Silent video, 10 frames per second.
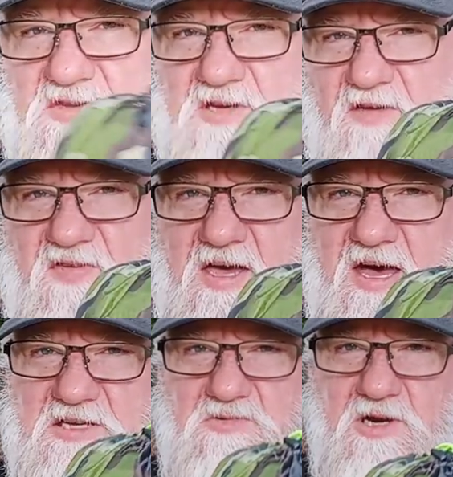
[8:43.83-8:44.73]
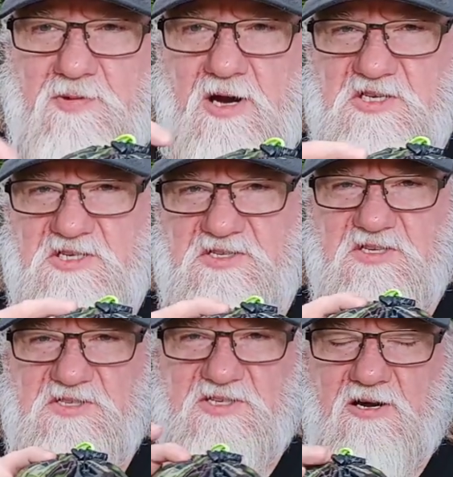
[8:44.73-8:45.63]
So if you guys want to purchase
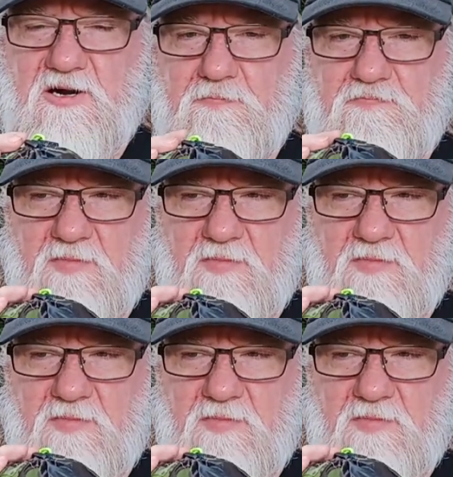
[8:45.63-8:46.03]
this tarp,